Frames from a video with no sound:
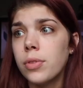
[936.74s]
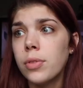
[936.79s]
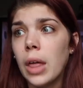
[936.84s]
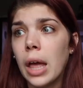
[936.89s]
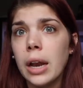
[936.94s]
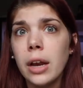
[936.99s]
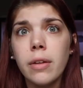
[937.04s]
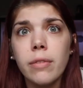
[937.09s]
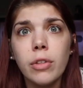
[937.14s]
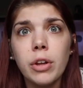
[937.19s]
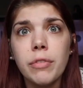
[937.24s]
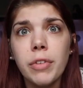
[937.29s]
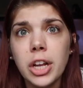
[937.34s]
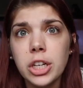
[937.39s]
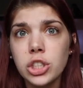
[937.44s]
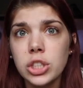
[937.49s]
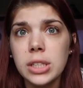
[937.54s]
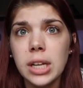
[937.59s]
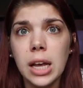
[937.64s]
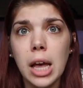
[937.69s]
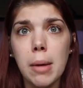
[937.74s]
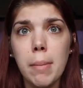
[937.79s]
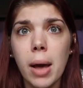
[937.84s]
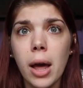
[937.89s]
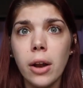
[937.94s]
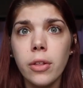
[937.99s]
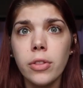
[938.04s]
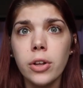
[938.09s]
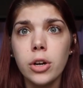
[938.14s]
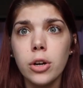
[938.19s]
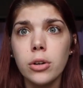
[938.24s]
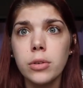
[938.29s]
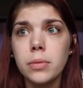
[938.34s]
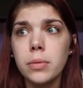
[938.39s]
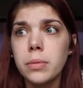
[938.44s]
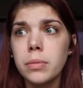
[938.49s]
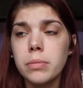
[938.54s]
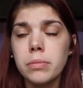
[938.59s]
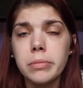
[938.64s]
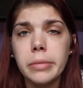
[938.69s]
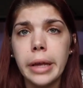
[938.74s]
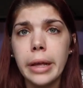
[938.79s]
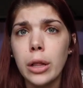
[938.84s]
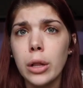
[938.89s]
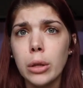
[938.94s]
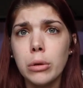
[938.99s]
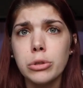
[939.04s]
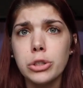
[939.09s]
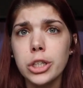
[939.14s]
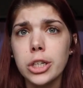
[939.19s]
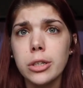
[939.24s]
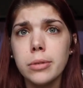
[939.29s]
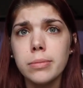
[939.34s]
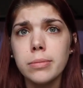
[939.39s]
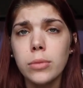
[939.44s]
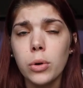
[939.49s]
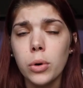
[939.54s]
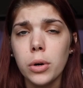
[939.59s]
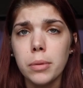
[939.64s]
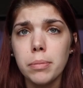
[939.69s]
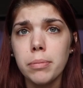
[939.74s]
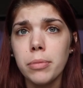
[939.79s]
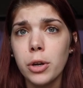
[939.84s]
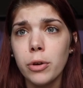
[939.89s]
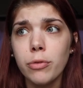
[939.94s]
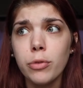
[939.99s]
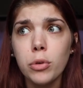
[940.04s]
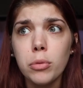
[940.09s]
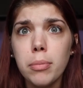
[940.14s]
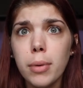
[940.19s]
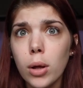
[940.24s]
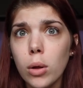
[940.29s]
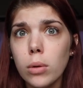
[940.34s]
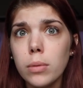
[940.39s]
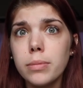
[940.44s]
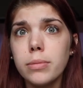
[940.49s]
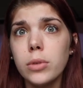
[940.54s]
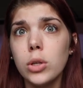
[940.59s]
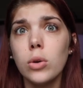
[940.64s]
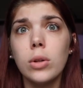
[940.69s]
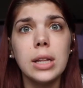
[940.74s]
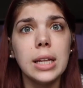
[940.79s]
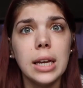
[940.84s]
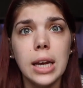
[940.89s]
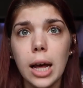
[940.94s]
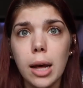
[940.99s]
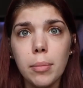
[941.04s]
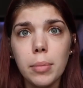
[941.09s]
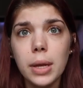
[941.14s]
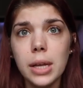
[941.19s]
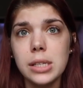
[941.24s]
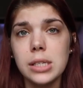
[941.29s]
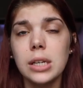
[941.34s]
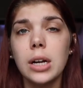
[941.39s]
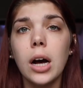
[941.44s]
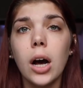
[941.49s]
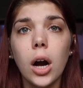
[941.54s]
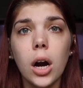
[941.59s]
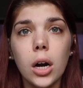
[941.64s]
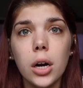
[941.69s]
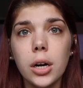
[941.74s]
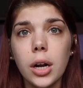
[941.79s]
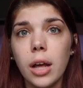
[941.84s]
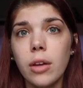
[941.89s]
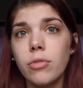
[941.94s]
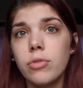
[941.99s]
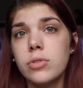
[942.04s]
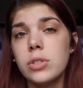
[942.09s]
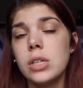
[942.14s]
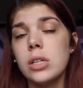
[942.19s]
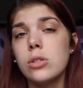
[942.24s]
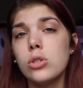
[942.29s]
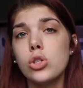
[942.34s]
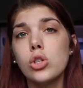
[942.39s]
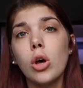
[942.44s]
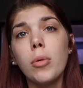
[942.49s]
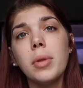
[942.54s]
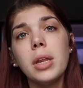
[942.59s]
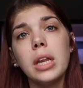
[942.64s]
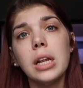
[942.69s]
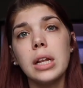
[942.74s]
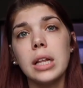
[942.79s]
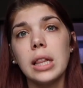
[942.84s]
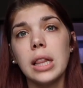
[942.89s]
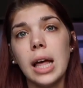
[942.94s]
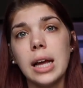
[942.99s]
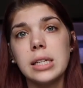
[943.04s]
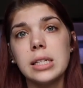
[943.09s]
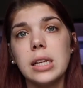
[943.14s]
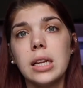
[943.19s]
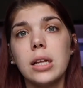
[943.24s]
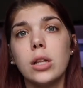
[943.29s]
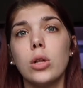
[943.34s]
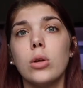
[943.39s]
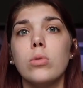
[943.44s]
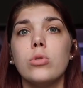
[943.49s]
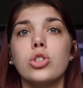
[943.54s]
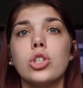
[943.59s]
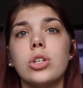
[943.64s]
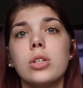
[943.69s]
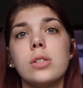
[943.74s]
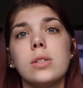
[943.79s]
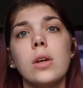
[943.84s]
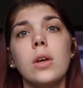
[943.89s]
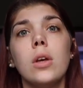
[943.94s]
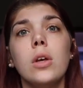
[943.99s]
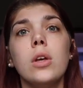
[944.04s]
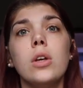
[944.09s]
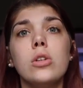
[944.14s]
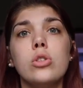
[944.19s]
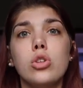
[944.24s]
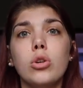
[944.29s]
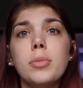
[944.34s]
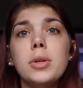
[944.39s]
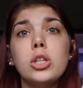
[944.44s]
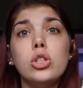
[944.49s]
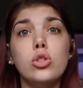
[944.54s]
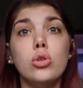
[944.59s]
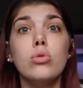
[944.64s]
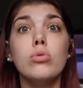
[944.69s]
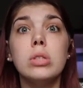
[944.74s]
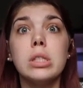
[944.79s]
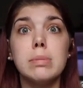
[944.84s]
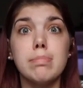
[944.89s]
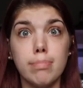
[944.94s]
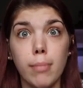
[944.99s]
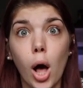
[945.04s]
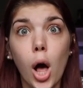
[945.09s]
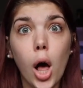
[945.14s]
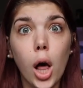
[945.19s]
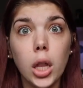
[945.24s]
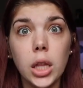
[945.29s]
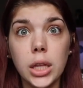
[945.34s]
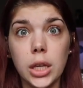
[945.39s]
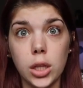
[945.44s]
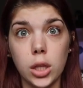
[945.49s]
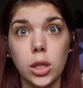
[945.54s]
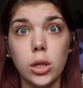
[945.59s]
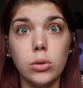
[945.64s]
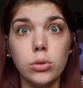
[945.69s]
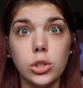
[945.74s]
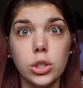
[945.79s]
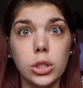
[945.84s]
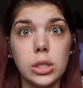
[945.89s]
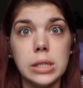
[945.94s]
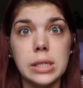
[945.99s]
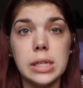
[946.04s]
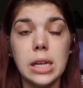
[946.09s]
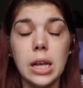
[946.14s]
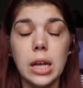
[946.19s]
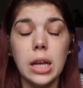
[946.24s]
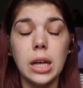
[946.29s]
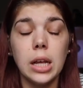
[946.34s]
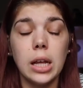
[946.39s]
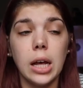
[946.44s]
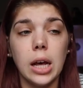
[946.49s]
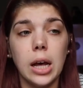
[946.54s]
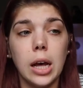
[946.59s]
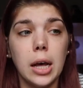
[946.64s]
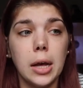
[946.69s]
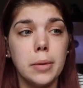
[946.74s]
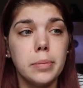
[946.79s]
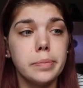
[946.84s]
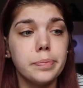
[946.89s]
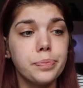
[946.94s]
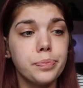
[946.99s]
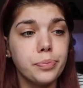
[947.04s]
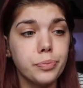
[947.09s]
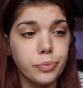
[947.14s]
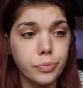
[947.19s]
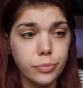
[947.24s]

any of their veggies that come out of their enclosure or their food bowl, you clean up. It's not hard. I've seen so many neglected enclosures, so many too small enclosures, and